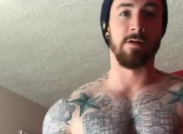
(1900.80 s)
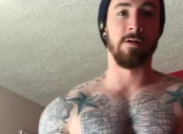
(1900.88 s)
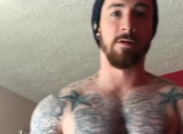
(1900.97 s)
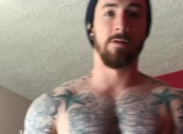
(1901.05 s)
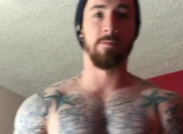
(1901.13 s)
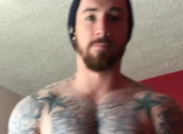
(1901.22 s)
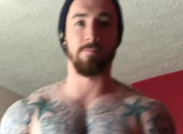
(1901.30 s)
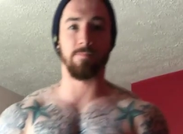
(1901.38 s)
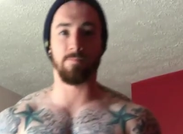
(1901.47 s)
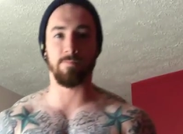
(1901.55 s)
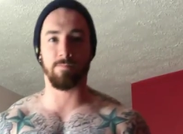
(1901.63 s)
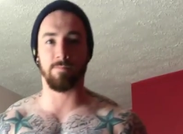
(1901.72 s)

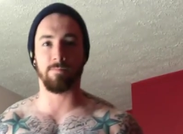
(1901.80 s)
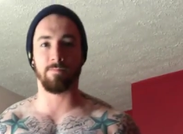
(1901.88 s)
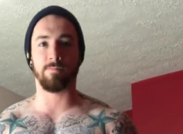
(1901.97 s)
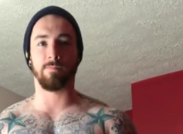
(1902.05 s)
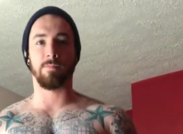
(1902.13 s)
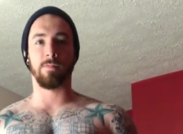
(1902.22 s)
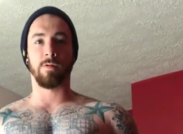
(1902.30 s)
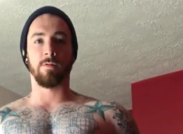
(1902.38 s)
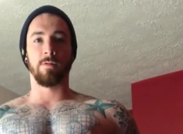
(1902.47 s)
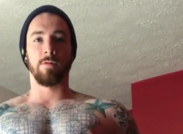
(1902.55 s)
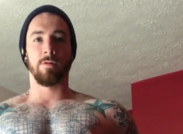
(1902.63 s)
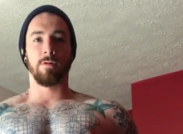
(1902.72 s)

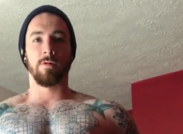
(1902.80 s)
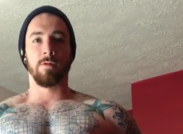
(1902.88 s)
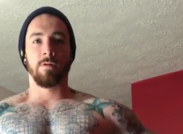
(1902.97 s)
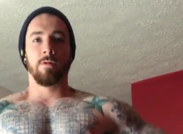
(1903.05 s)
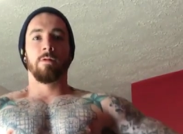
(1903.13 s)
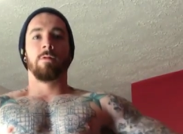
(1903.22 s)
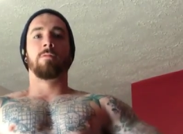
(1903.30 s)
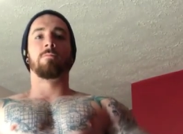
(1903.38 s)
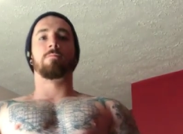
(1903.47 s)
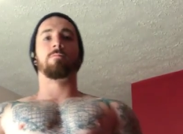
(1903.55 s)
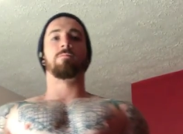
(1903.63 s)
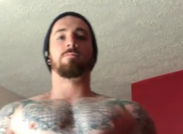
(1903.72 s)

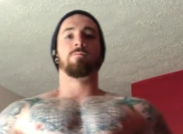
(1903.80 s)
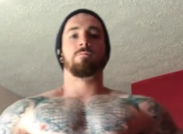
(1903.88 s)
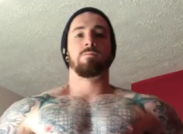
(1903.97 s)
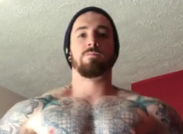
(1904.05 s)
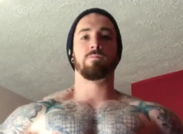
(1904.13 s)
Nobody speaks.